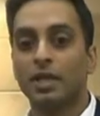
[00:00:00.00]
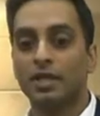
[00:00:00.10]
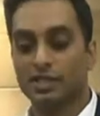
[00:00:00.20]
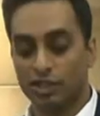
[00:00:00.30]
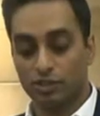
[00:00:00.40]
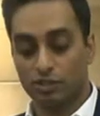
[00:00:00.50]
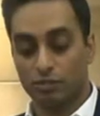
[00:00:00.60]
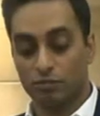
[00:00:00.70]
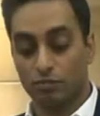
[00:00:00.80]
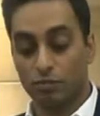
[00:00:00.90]
This
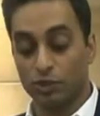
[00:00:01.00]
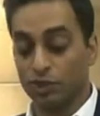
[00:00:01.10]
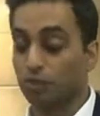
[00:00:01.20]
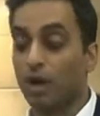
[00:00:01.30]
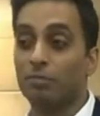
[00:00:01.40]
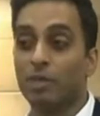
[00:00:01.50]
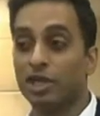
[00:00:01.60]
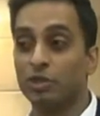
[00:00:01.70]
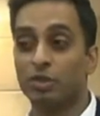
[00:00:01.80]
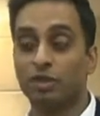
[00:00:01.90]
was throughout
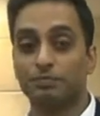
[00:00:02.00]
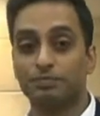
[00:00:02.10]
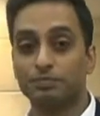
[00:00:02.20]
my youth.